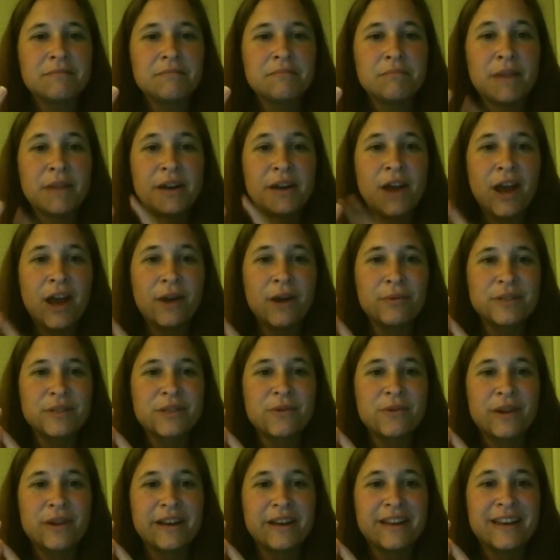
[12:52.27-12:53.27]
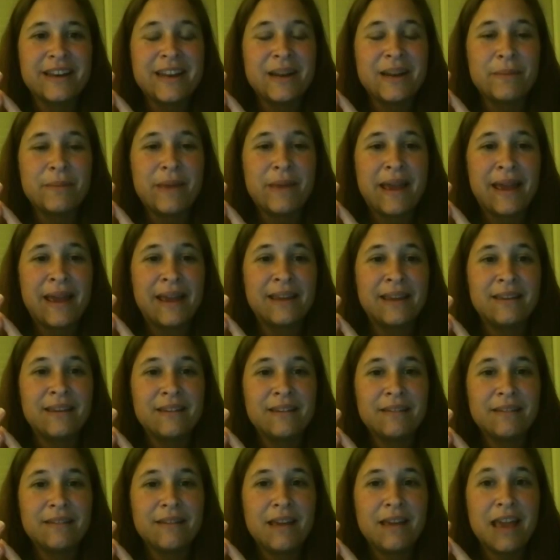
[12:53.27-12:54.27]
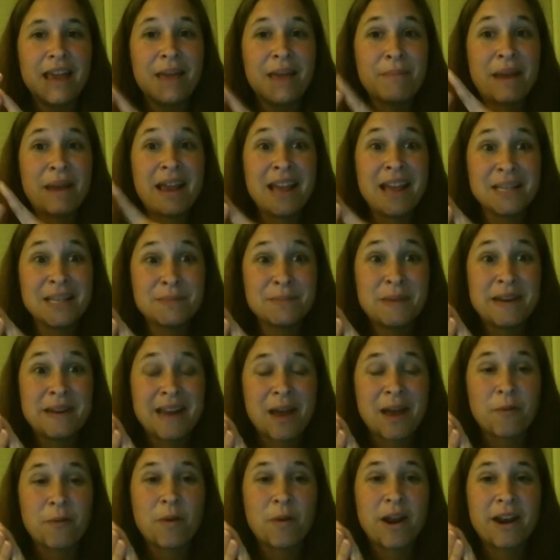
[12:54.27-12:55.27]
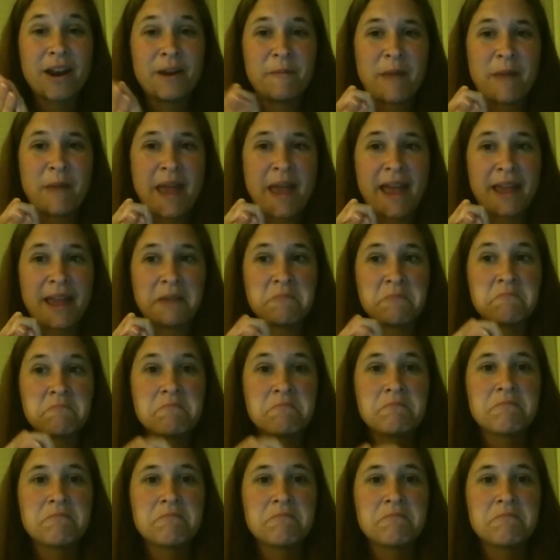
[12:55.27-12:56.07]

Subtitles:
my daughter was going to need a bag, and my husband now wanted a bag.